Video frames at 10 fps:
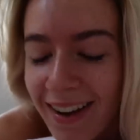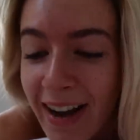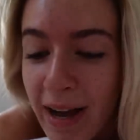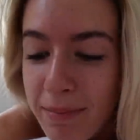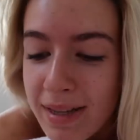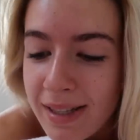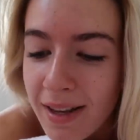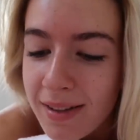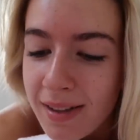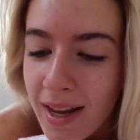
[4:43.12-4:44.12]
Oh, I miss
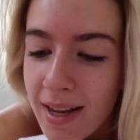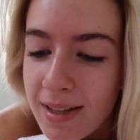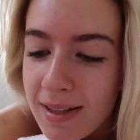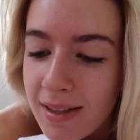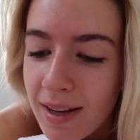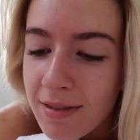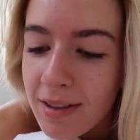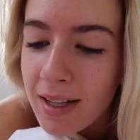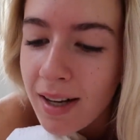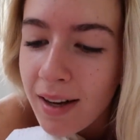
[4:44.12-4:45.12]
those days. I
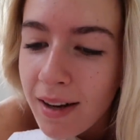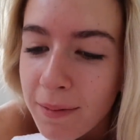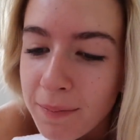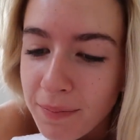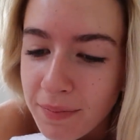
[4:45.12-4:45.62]
really do.